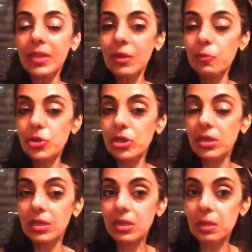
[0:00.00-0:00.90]
which is
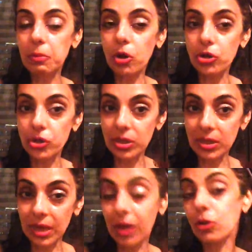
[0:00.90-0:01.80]
in the subconscious,
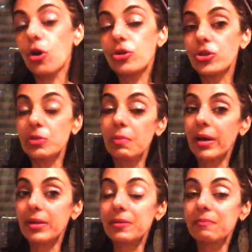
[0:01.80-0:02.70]
the unconscious
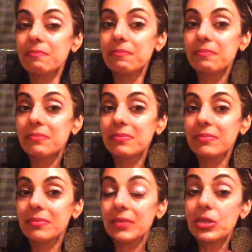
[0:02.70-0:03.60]
mind.
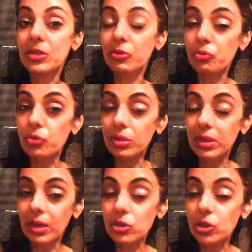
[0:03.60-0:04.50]
That's
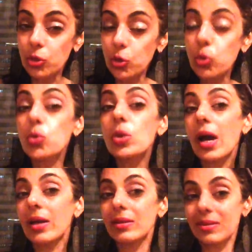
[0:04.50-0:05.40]
the true
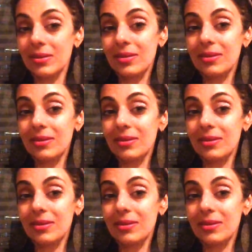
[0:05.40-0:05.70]
guidance.